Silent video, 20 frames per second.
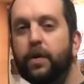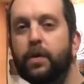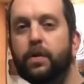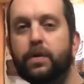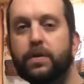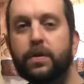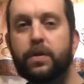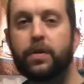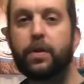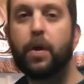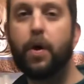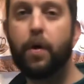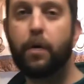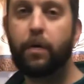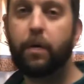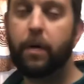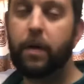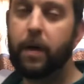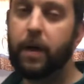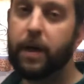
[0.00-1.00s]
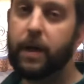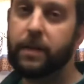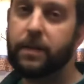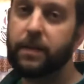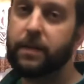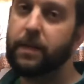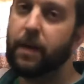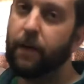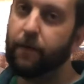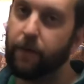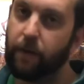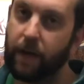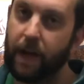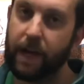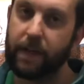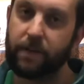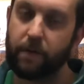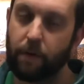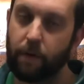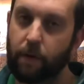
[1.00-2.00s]
a slow release. If you guys
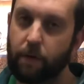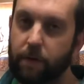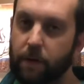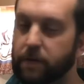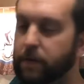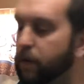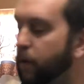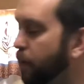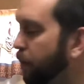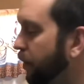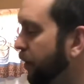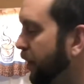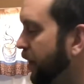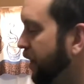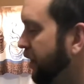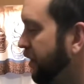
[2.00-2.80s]
don't know what the slow release